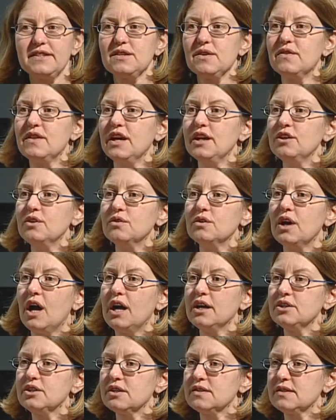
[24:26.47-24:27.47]
So then you're
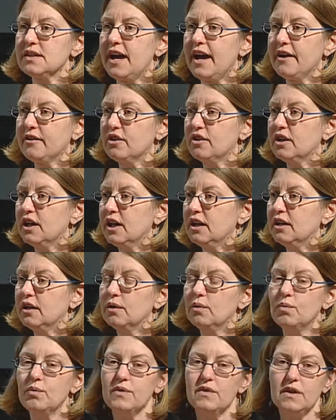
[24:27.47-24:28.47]
not just
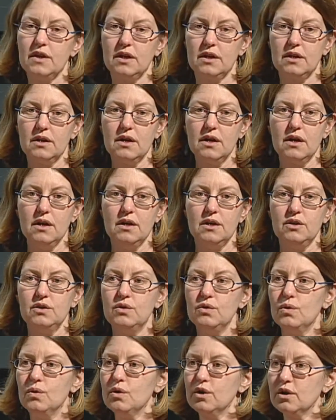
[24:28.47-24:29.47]
aggregating within
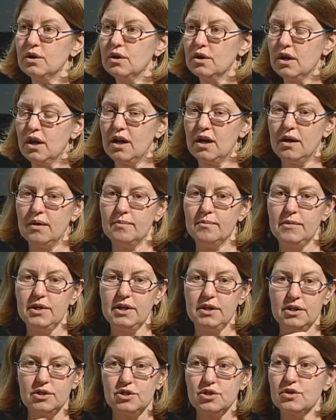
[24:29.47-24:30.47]
your
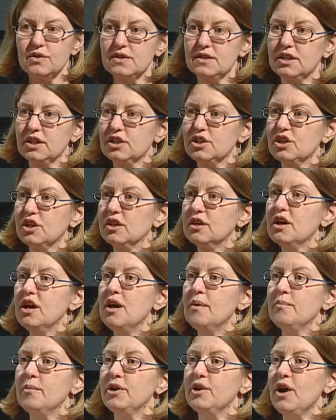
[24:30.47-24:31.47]
jurisdiction,
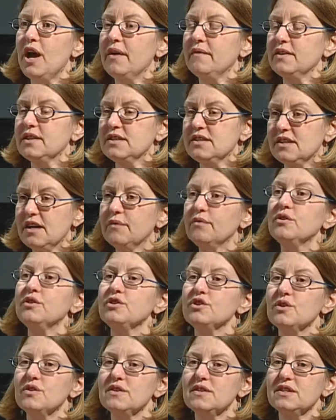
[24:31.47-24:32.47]
but you're having several
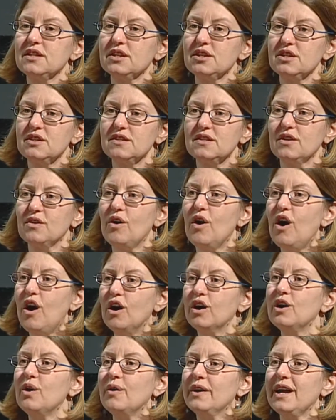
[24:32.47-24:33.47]
jurisdictions that are
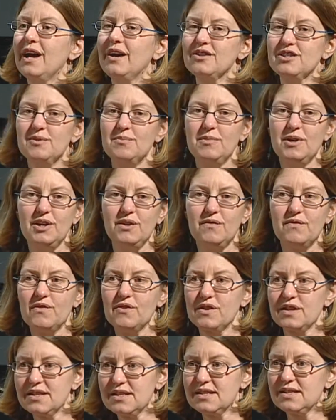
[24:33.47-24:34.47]
all going out to bid for
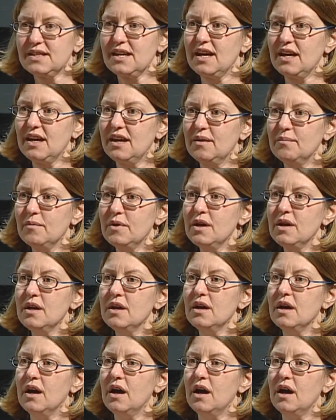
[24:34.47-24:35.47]
the same
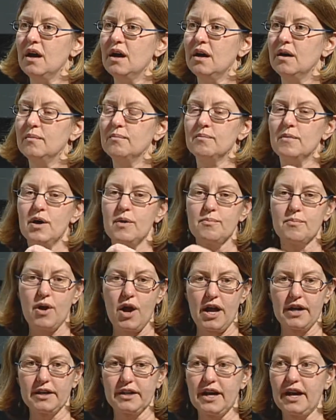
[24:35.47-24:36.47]

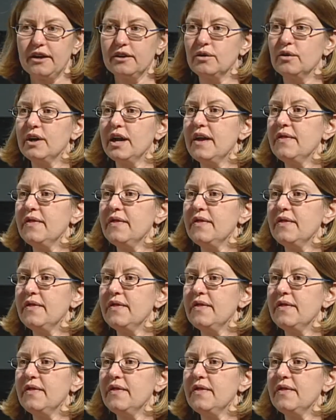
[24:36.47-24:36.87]
product category.